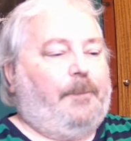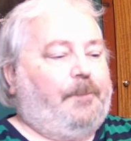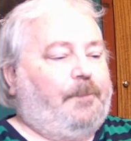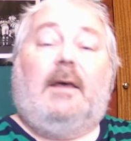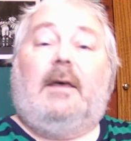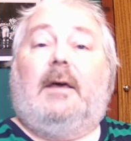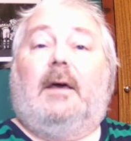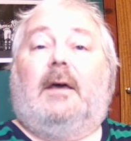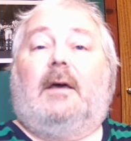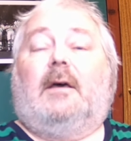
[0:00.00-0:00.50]

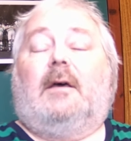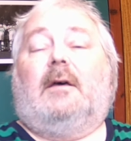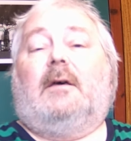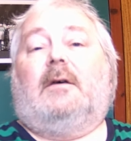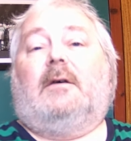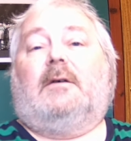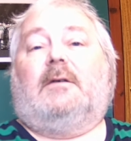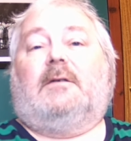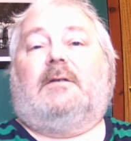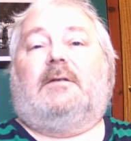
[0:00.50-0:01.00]
He
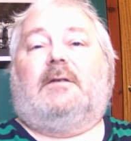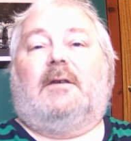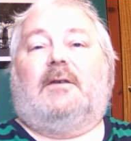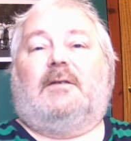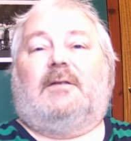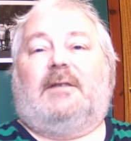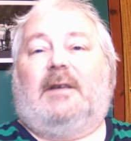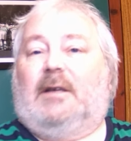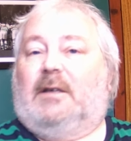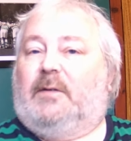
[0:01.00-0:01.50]
is
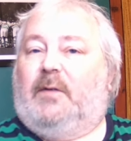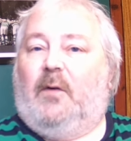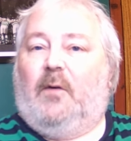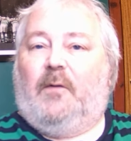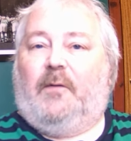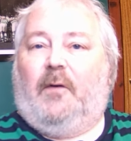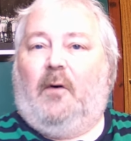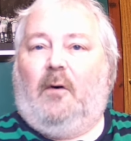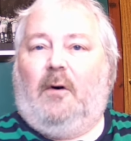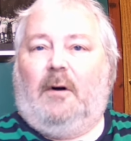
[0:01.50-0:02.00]

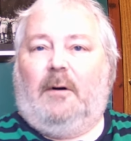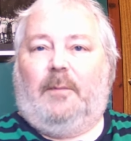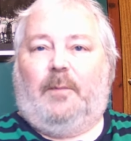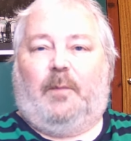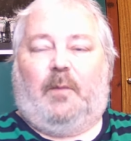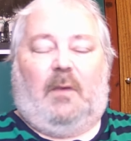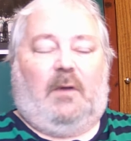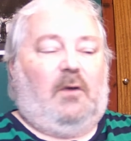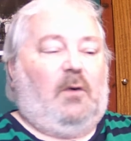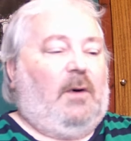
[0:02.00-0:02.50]
6'4",
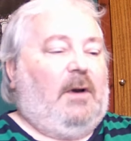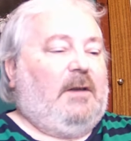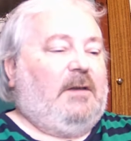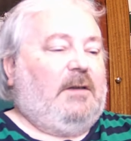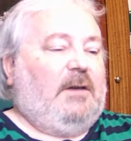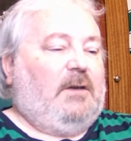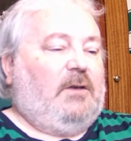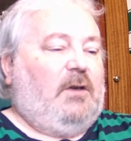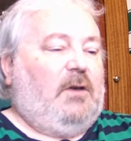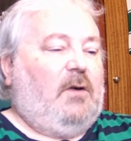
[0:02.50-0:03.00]

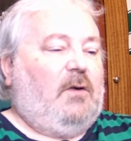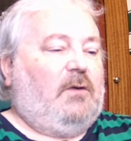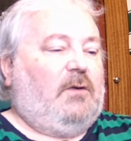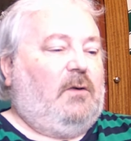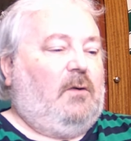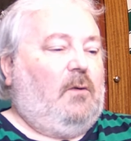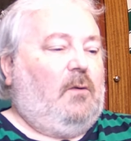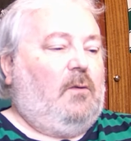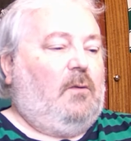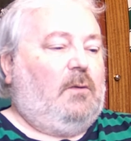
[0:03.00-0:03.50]
26 years
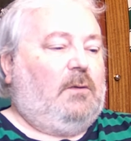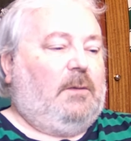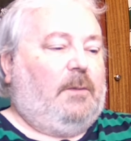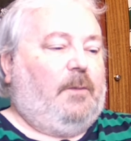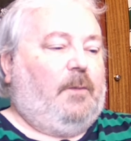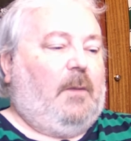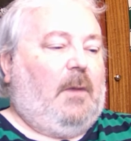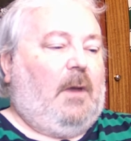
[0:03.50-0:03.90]
old,